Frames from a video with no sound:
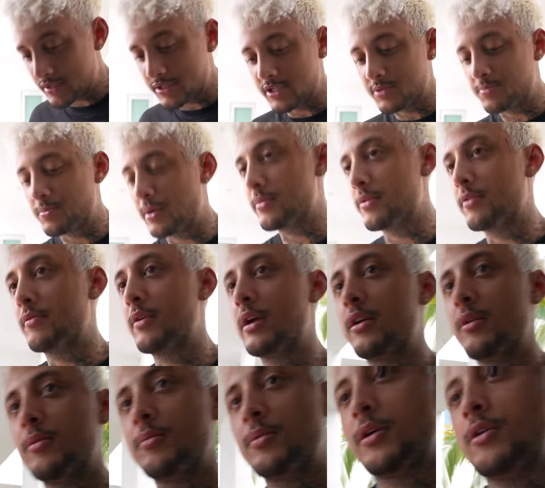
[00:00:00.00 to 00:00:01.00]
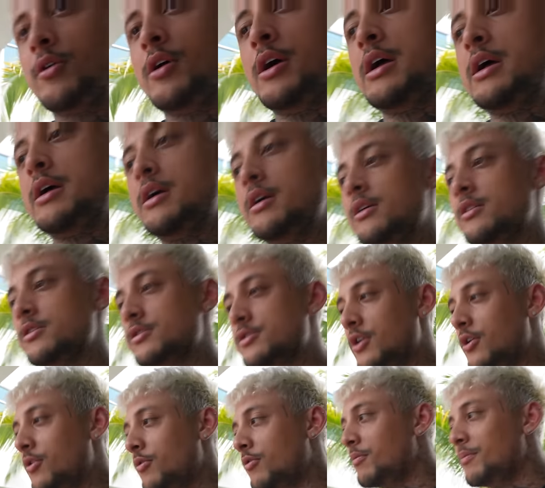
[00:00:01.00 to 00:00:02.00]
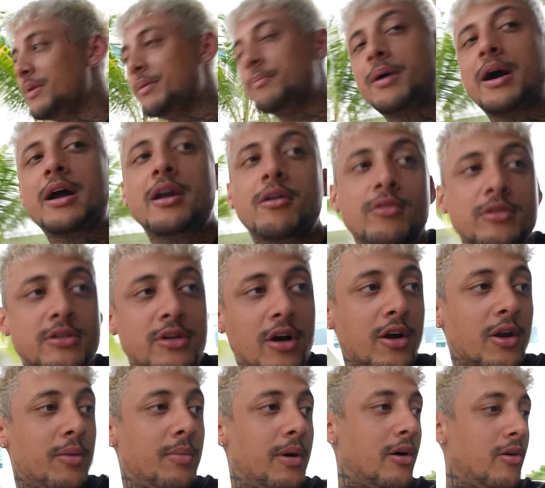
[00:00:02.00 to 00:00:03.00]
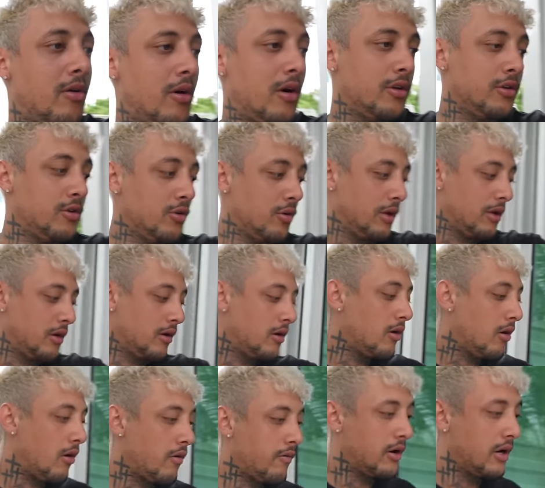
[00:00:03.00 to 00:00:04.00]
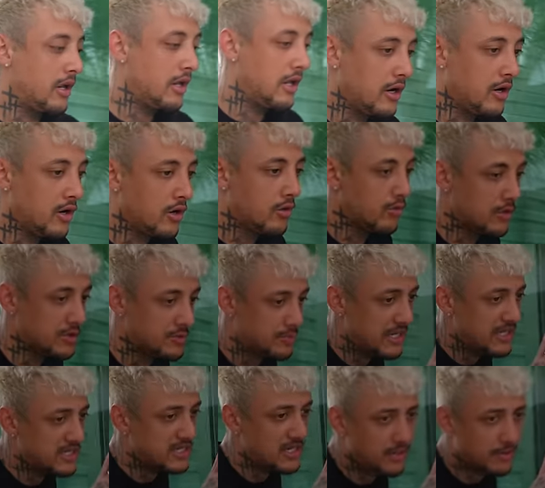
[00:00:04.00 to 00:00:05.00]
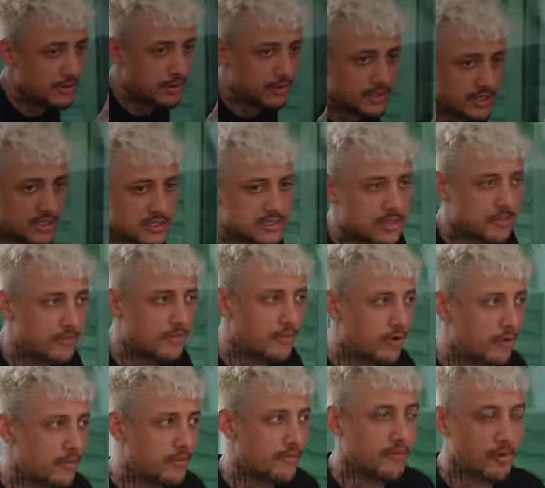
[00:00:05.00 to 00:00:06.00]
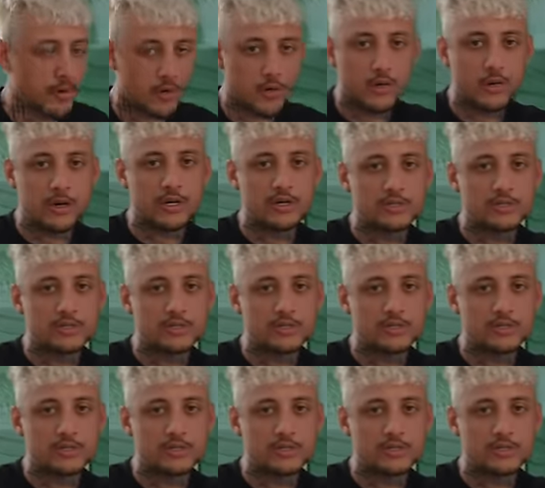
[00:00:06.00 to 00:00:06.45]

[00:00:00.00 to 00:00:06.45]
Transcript: shit's public record, bro. So what me and Baka were talking about on doing over here was basically building some form of a recording